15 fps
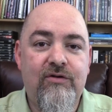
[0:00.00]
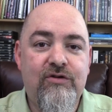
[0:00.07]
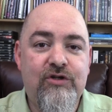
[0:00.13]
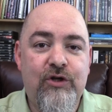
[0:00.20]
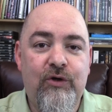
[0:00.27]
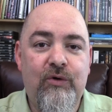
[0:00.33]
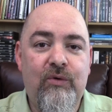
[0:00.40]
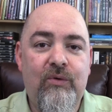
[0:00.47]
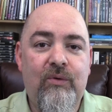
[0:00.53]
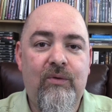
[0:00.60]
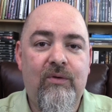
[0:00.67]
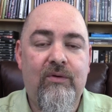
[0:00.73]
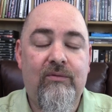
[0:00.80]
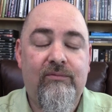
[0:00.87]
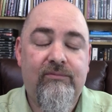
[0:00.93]
two
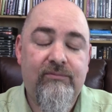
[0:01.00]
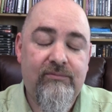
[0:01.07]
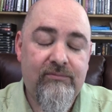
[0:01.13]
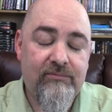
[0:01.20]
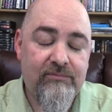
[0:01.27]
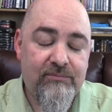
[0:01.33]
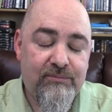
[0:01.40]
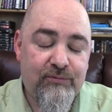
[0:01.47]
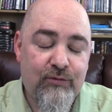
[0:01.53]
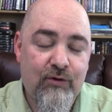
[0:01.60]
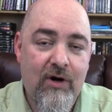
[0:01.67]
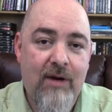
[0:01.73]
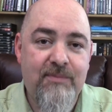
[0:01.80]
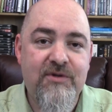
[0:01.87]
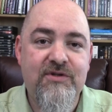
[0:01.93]

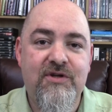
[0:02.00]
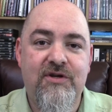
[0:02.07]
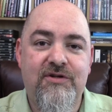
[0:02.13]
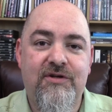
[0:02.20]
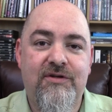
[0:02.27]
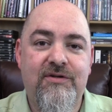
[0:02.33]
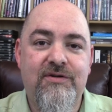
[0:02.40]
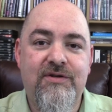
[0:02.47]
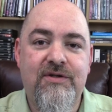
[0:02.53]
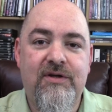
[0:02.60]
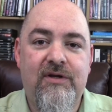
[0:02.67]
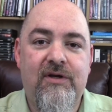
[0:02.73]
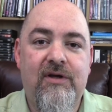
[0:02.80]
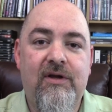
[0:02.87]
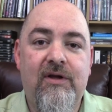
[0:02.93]
propositions
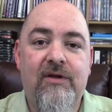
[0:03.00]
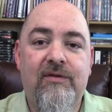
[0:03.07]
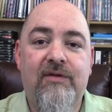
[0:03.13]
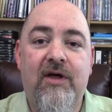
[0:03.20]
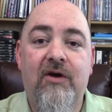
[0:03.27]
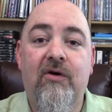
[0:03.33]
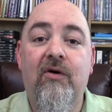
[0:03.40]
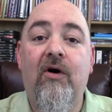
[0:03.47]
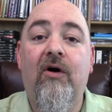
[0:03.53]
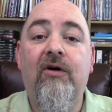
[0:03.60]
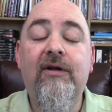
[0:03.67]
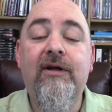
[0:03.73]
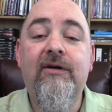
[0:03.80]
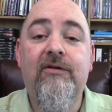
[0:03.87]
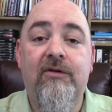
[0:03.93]
that are
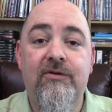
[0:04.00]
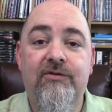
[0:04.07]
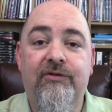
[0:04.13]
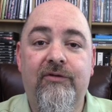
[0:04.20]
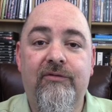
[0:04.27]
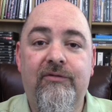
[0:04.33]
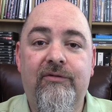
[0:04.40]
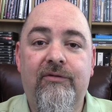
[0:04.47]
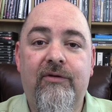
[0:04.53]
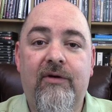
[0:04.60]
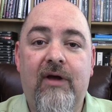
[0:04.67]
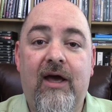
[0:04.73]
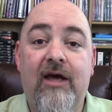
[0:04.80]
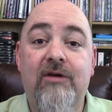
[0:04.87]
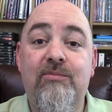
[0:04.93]
all-inclusive
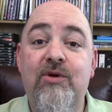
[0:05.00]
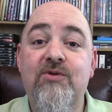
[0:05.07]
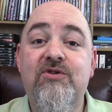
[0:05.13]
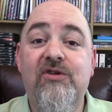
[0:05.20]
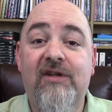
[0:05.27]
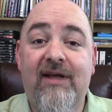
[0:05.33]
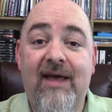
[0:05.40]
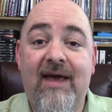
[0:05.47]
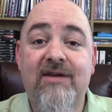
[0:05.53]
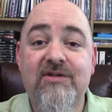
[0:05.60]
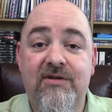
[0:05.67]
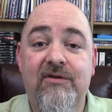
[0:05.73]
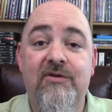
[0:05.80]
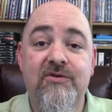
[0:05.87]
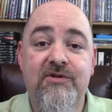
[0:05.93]
and mutually
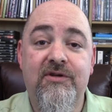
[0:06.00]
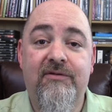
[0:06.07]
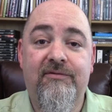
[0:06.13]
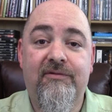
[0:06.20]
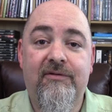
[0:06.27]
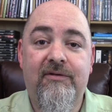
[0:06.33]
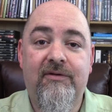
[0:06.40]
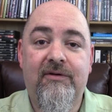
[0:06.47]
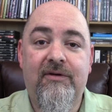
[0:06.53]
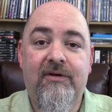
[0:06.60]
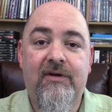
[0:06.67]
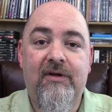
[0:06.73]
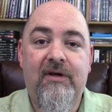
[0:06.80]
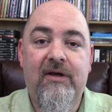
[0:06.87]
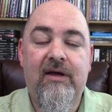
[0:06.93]
exclusive,
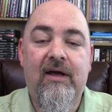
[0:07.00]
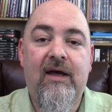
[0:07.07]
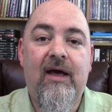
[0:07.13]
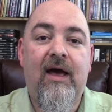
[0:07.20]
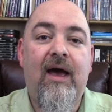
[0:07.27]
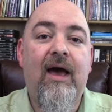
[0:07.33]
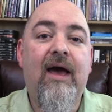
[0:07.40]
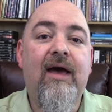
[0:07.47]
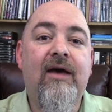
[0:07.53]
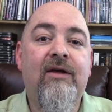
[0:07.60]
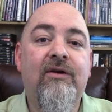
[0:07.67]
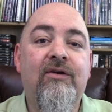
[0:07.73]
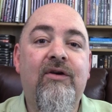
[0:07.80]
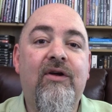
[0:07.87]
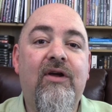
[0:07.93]

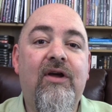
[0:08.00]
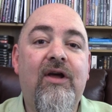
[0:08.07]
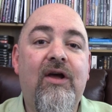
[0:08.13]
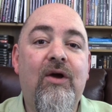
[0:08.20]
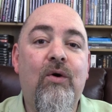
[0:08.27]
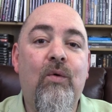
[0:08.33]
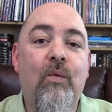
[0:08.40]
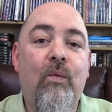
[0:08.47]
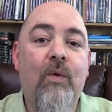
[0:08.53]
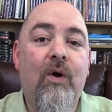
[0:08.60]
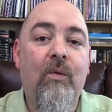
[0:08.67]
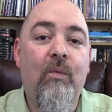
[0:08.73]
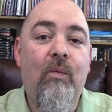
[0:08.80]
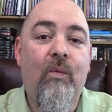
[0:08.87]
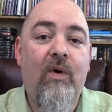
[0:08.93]
and
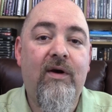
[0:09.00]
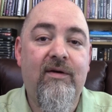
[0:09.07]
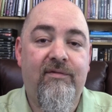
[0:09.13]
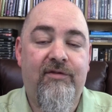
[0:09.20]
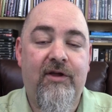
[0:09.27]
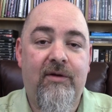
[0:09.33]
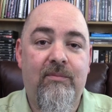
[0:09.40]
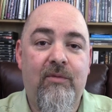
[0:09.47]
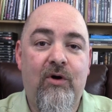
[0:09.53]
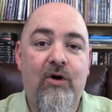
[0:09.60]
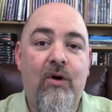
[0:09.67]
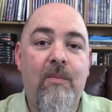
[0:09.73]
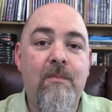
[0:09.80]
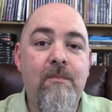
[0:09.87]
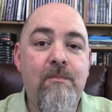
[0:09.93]
where one of them
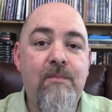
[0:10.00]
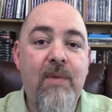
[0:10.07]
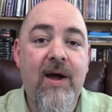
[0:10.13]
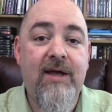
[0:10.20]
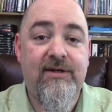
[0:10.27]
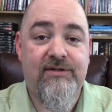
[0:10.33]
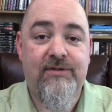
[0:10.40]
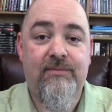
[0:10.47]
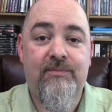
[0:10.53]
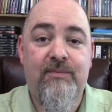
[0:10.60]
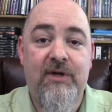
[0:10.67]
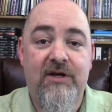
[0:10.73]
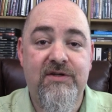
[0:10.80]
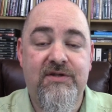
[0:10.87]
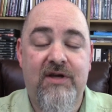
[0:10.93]
might
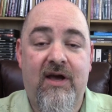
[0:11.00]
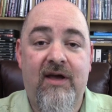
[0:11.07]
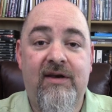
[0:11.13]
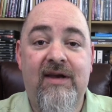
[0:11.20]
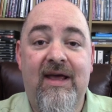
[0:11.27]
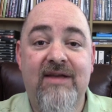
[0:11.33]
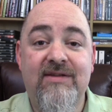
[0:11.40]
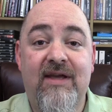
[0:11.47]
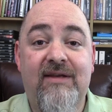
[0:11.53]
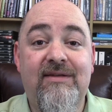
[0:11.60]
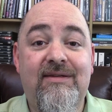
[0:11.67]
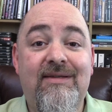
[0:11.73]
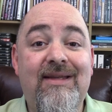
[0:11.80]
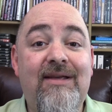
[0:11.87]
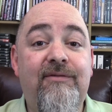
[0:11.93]
be assigned as a
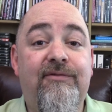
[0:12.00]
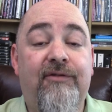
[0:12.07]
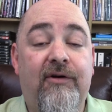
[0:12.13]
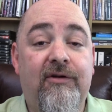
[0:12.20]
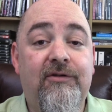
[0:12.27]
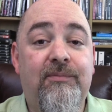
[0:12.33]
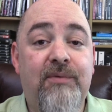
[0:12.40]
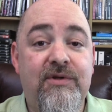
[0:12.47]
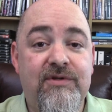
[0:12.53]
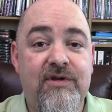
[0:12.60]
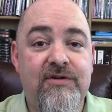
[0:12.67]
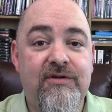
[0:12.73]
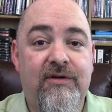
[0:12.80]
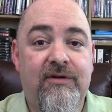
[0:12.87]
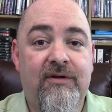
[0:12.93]
default
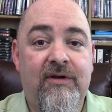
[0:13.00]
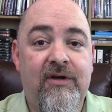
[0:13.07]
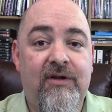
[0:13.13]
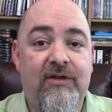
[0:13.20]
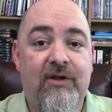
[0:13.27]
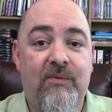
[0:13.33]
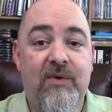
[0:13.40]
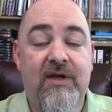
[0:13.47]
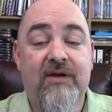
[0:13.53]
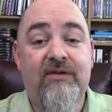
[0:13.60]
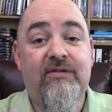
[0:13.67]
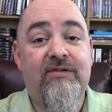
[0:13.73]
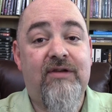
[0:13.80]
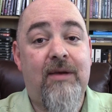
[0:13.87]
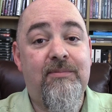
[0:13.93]
position, that we
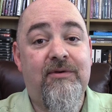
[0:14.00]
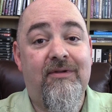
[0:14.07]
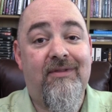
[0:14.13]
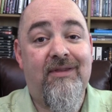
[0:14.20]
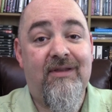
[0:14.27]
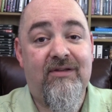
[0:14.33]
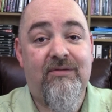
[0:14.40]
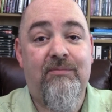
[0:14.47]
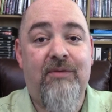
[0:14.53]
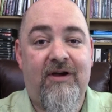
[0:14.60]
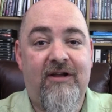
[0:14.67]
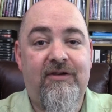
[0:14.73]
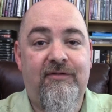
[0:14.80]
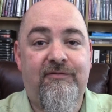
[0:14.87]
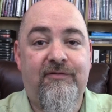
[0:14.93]
accept this
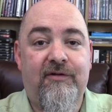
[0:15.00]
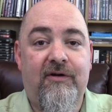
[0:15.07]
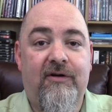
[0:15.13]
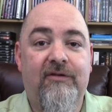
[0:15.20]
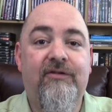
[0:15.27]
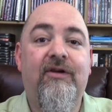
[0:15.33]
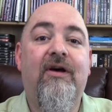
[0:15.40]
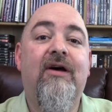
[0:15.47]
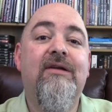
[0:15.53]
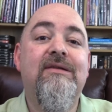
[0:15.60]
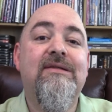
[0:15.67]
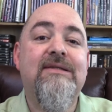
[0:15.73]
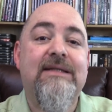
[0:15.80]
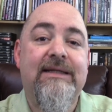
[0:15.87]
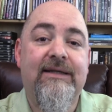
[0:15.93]
by default
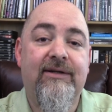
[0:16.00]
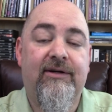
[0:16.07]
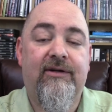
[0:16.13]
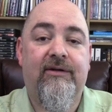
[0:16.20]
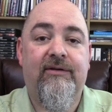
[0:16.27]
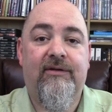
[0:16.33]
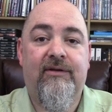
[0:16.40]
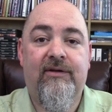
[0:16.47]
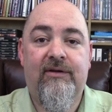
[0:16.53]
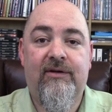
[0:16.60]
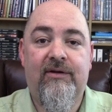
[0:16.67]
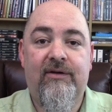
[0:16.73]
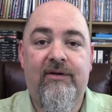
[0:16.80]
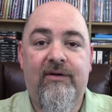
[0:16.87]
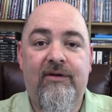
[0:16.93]
until
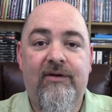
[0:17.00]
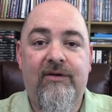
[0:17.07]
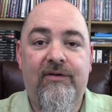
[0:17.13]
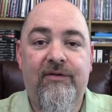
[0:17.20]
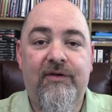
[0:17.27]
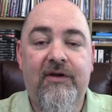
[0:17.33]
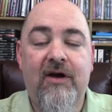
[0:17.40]
the